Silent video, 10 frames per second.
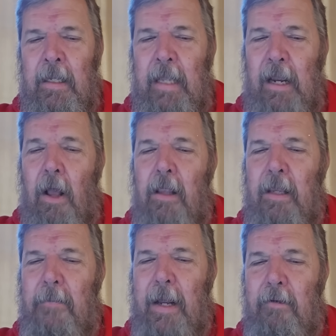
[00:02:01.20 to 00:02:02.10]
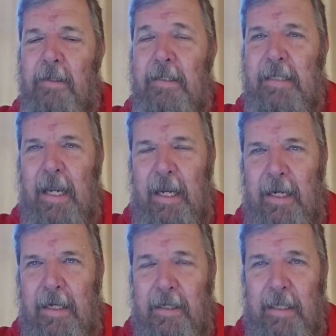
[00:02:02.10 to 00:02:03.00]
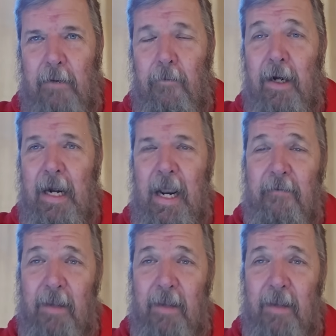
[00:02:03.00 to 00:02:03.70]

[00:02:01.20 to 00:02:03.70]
They all come out and say that we're going to have